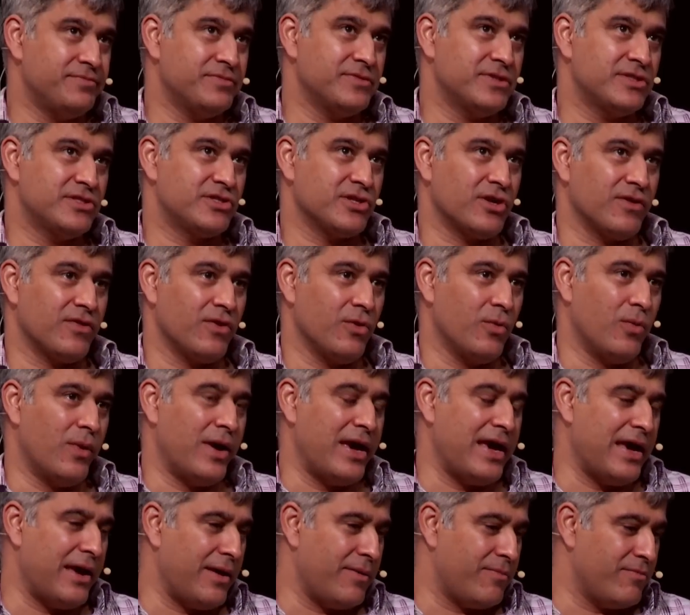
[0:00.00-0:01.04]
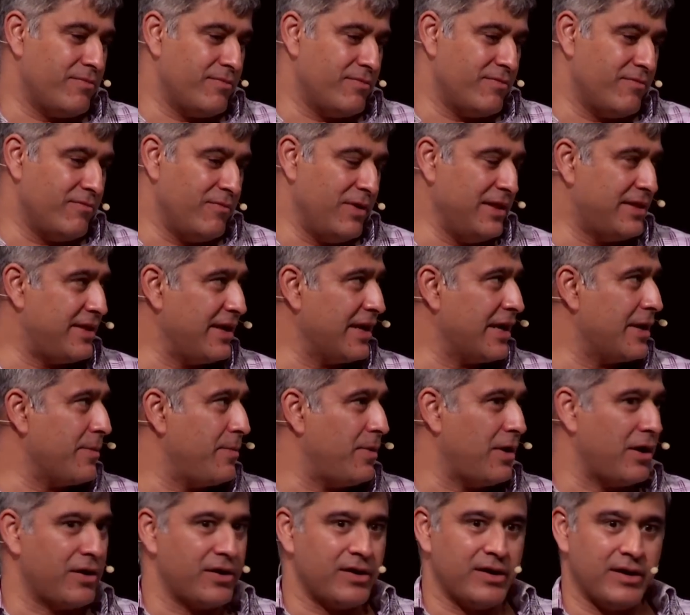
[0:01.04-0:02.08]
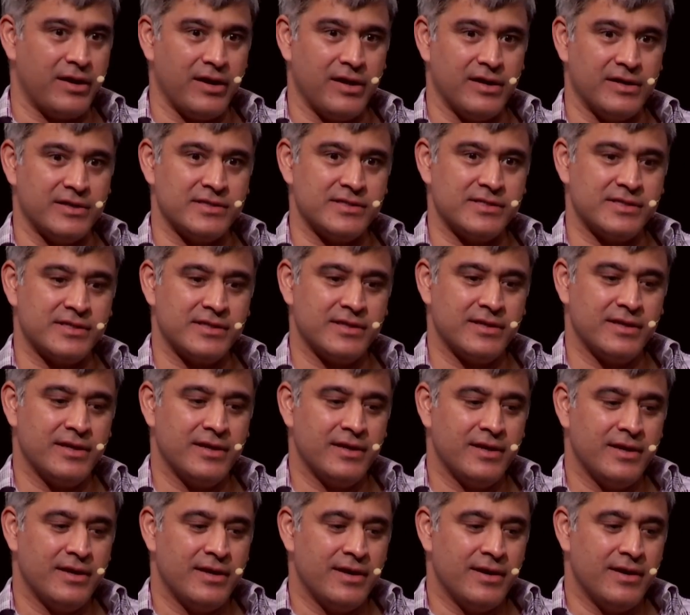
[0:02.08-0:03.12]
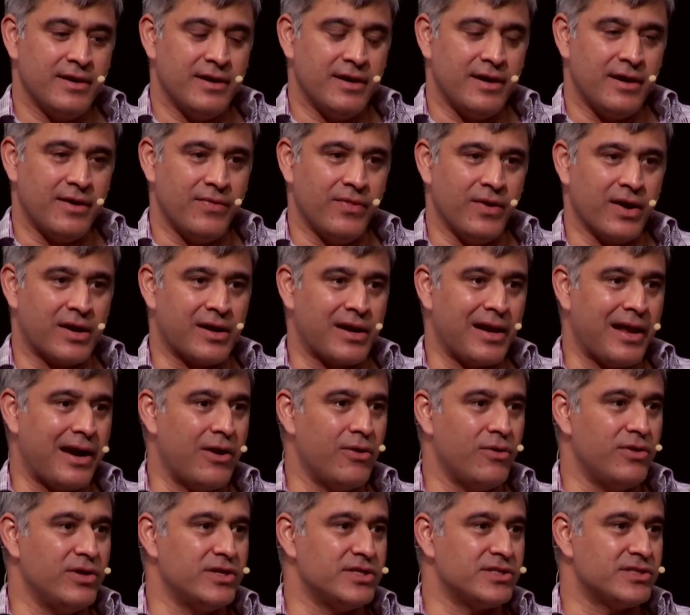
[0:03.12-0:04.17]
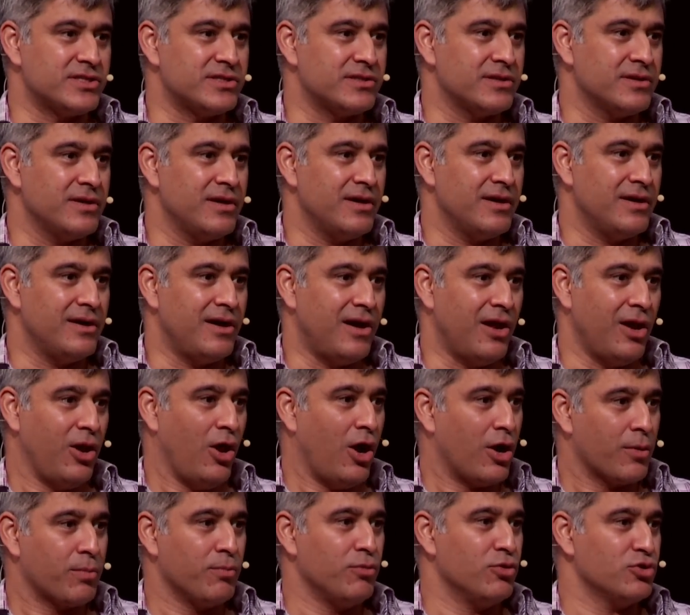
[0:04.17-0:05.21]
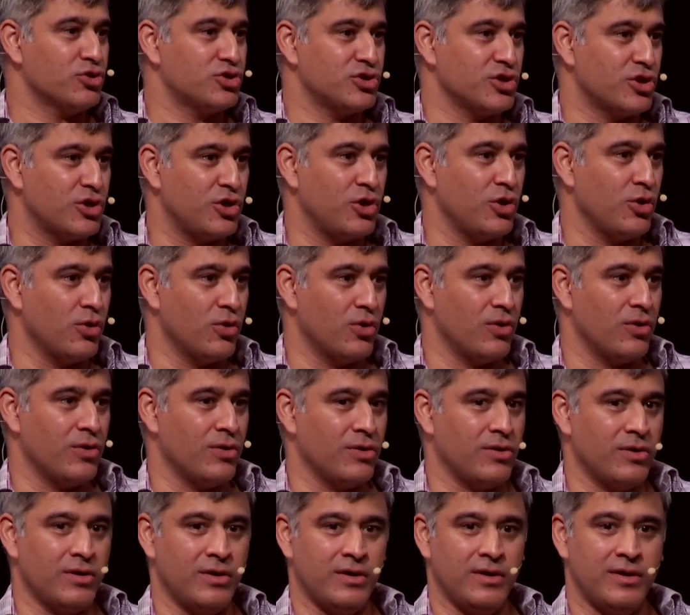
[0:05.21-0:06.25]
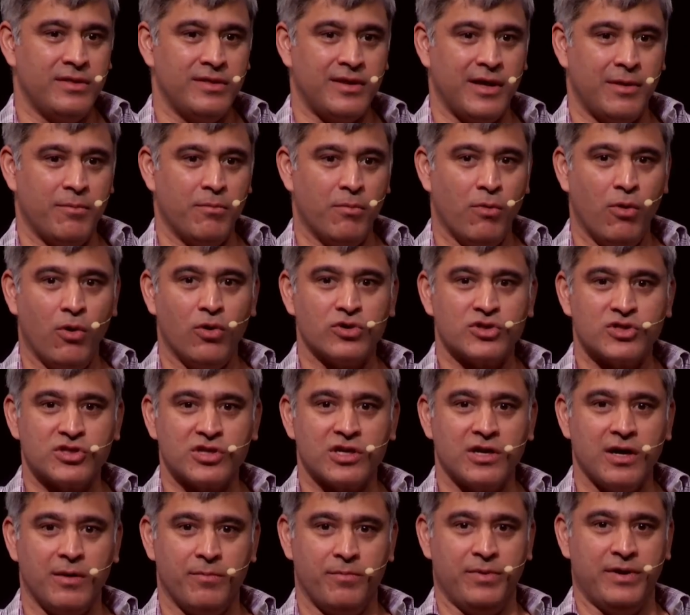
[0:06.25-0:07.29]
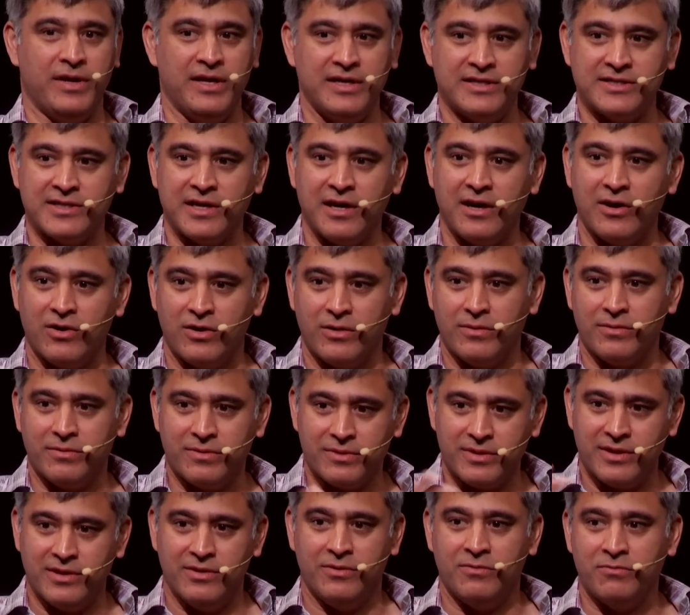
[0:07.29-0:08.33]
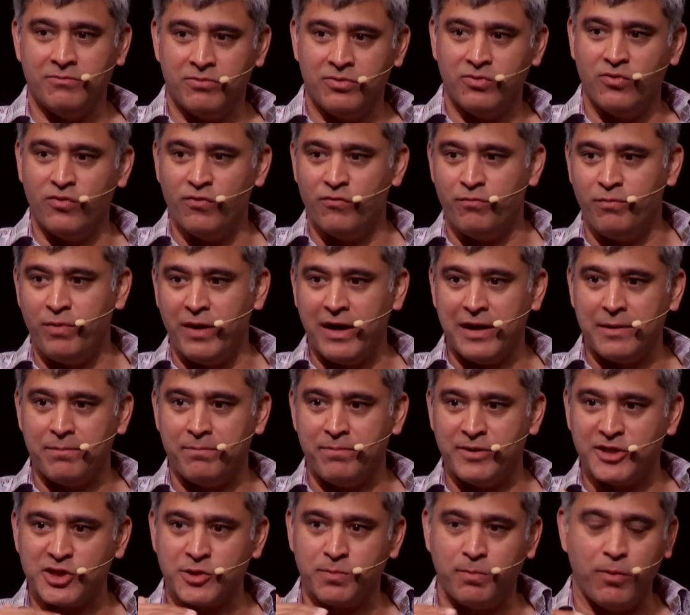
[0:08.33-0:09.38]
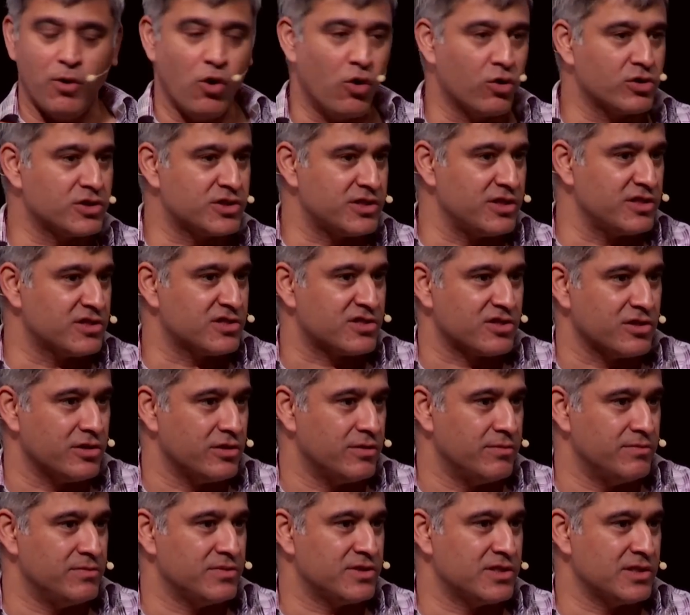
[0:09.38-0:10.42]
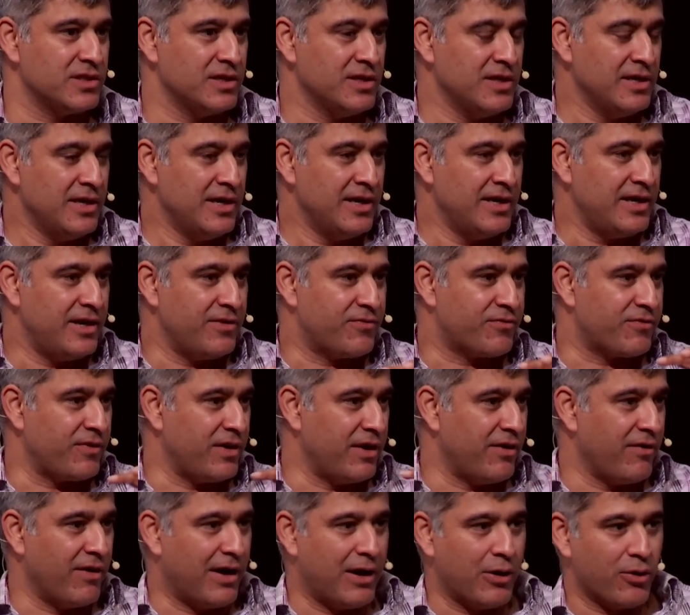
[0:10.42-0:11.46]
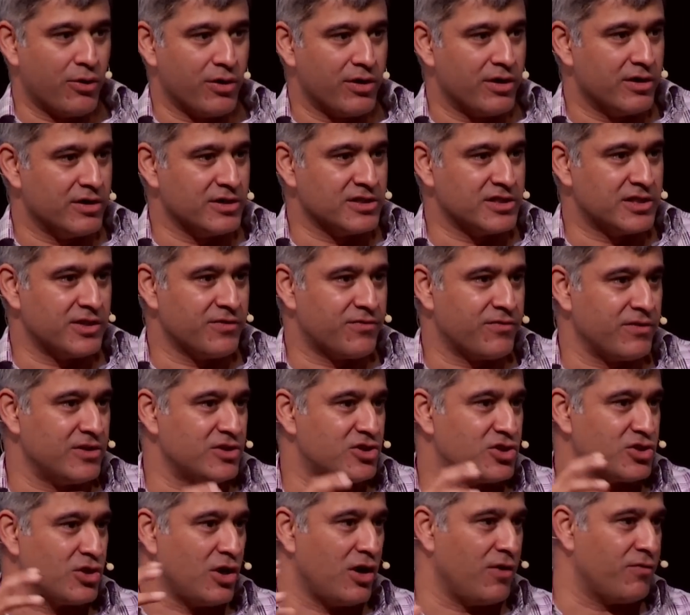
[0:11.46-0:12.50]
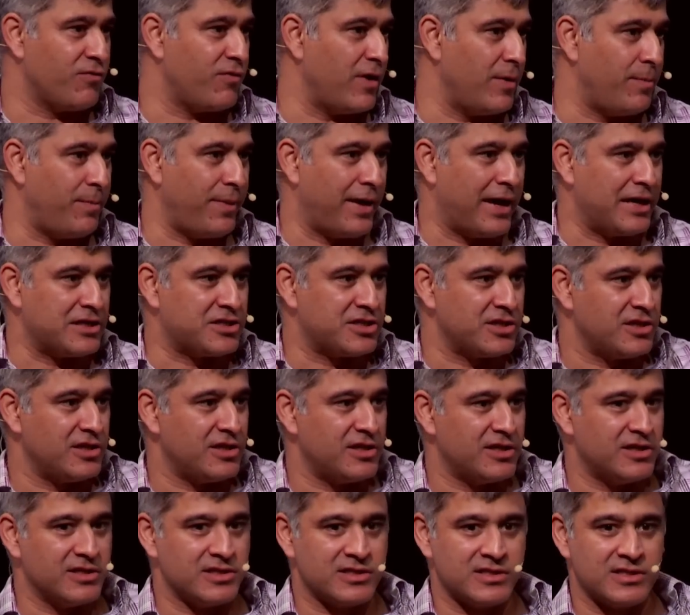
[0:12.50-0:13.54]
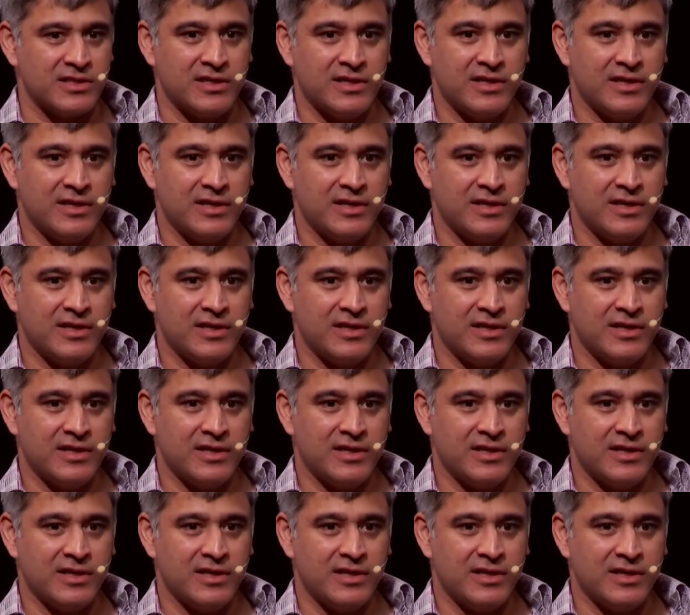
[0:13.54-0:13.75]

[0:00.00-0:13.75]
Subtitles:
sort of the way we think about it is the cloud is a lot more secure than most companies are on, who've built bespoke systems, different routers, different software patches,